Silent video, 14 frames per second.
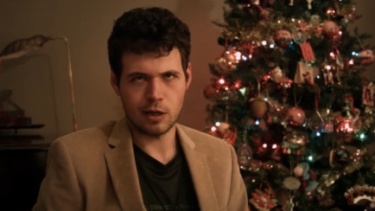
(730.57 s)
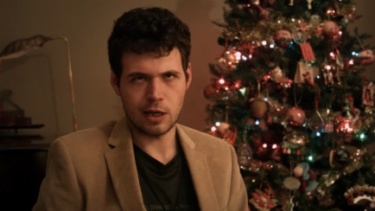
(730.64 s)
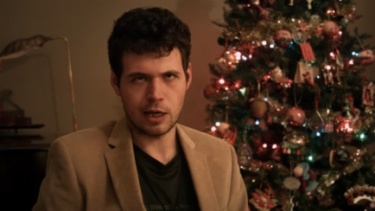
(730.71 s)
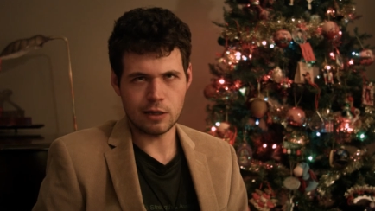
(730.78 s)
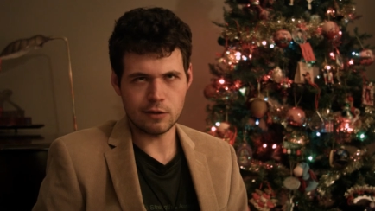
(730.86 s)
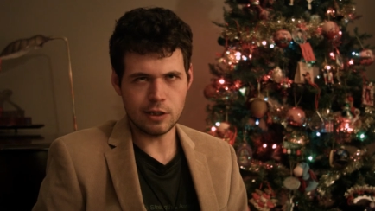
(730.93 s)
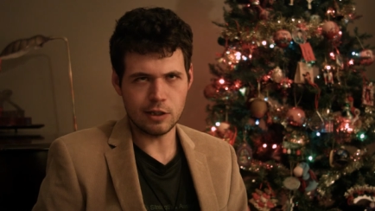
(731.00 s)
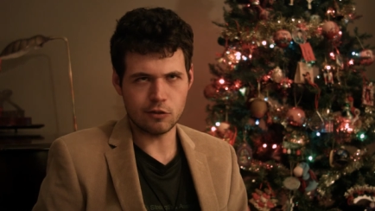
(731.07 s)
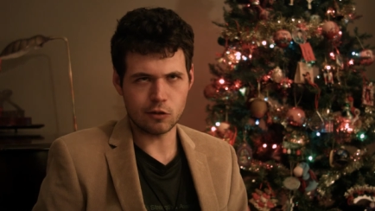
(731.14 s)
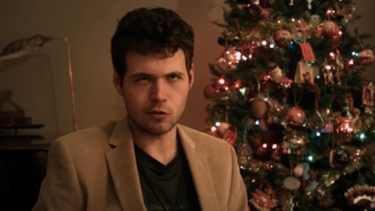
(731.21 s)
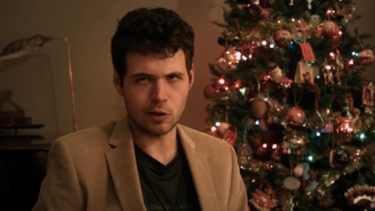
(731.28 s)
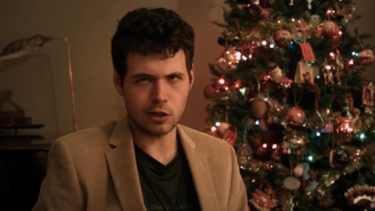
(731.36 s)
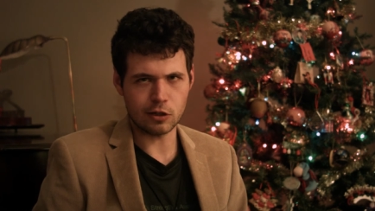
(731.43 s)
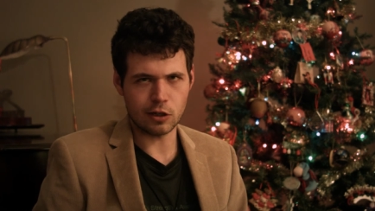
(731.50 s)
and lead to
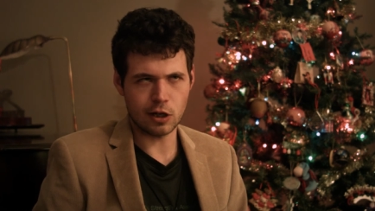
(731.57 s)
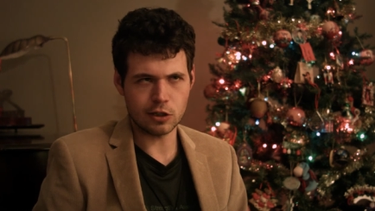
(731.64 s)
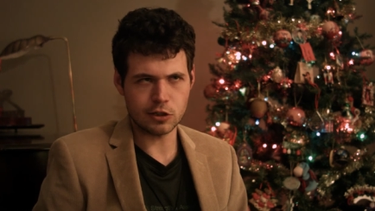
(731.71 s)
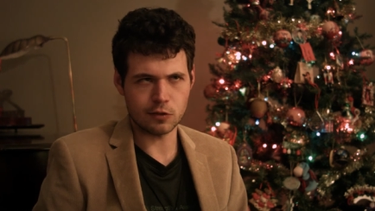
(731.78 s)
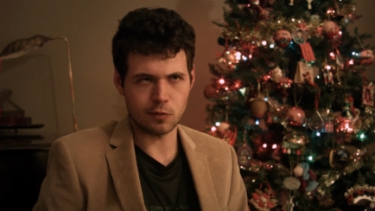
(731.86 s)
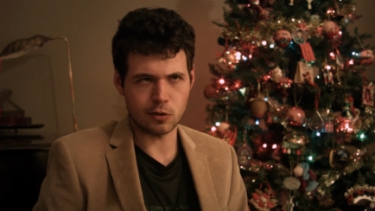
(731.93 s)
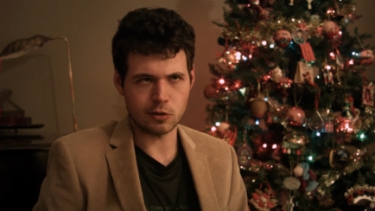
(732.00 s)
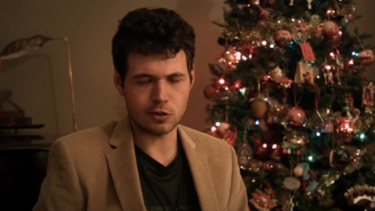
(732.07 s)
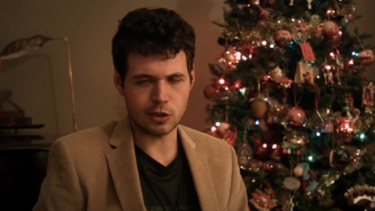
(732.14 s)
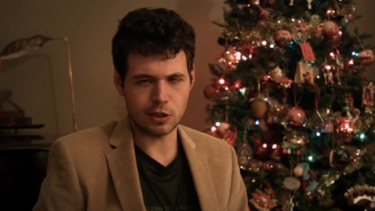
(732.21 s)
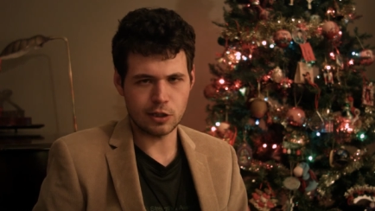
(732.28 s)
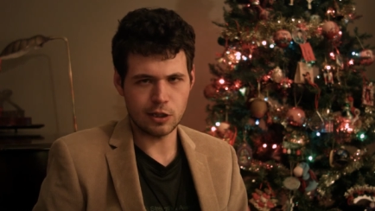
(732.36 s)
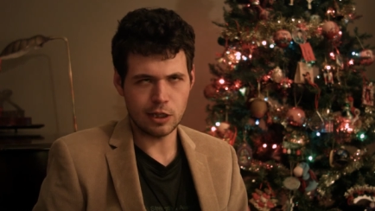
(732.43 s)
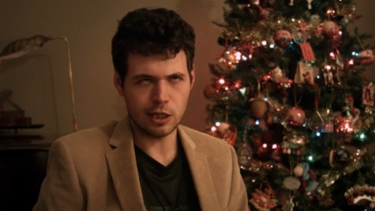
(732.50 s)
great
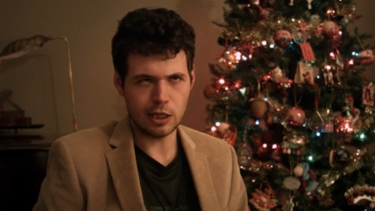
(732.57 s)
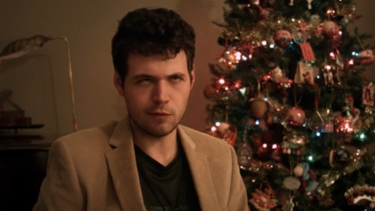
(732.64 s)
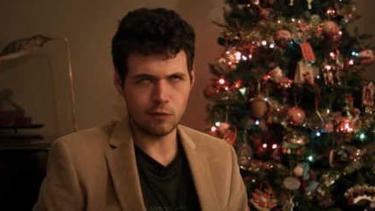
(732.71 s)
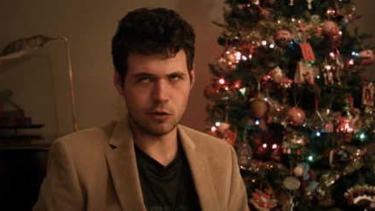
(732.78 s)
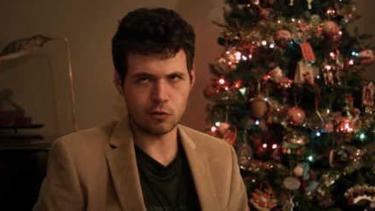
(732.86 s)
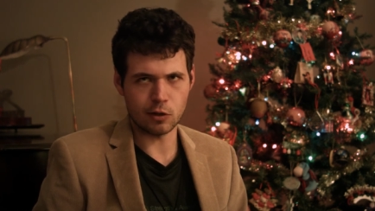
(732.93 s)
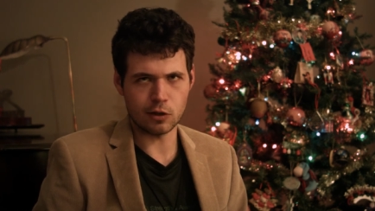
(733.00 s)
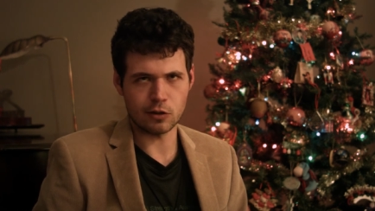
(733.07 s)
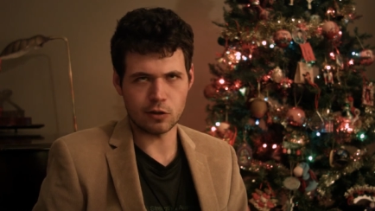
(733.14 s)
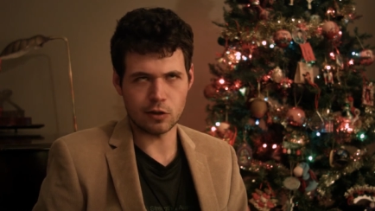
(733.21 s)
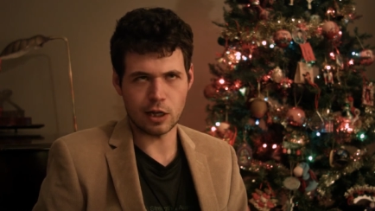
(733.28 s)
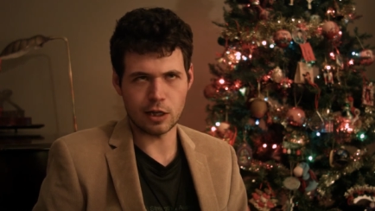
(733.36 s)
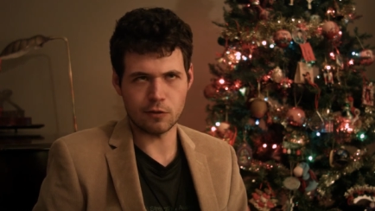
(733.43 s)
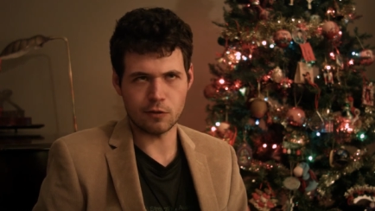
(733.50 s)
controversy even during the
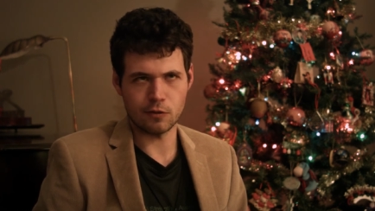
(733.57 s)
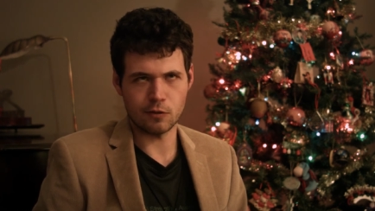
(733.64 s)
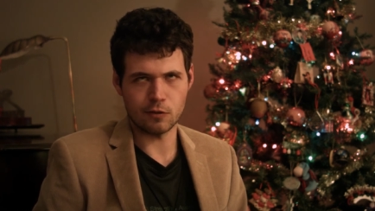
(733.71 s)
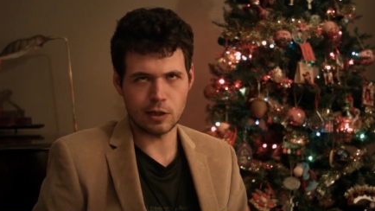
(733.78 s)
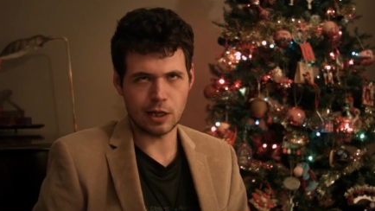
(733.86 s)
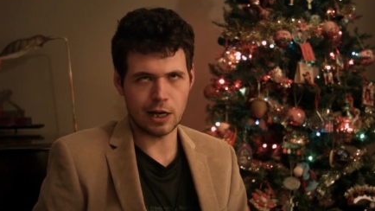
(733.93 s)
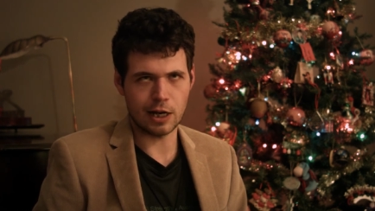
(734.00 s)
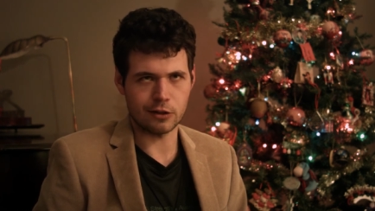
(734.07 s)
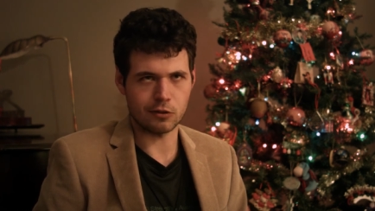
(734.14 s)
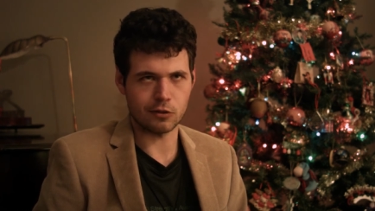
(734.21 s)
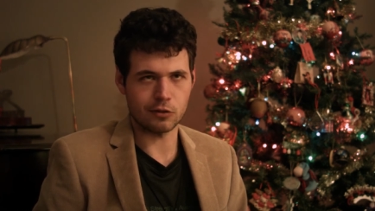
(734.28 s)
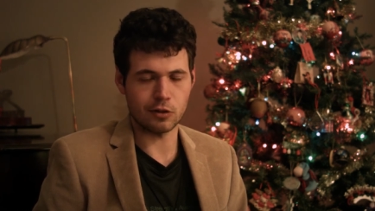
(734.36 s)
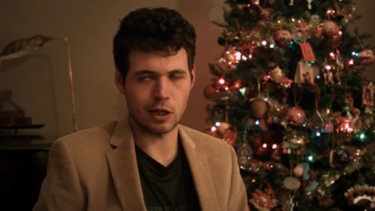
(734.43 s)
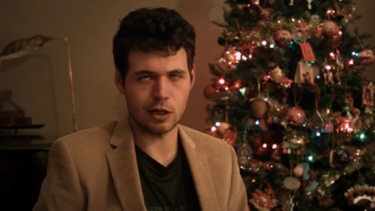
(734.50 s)
life, the
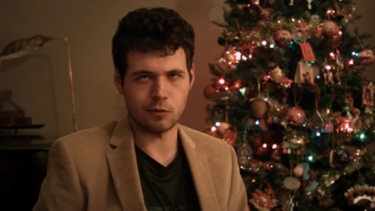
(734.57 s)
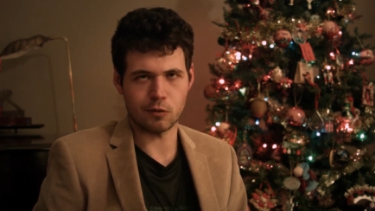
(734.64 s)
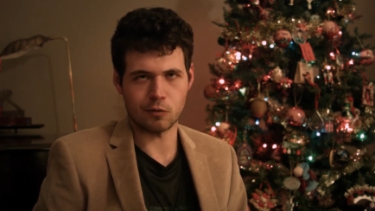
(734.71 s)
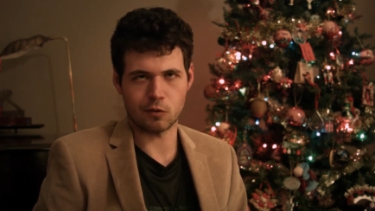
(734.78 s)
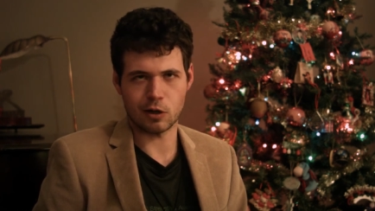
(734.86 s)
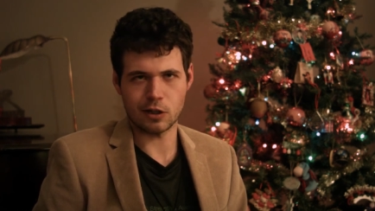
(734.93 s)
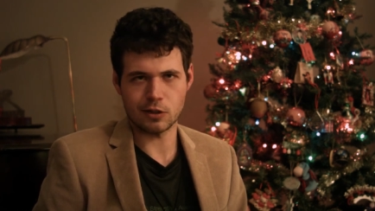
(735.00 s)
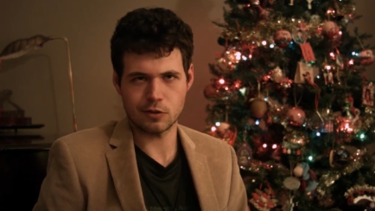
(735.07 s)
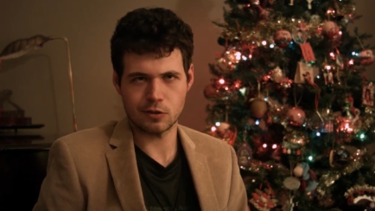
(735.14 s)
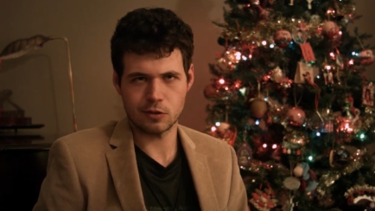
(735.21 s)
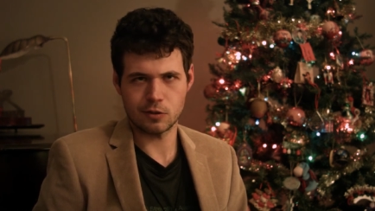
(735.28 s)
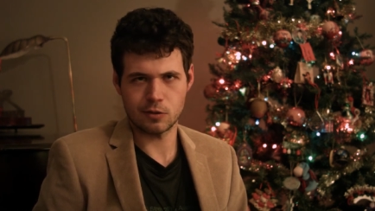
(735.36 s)
adult life of Christ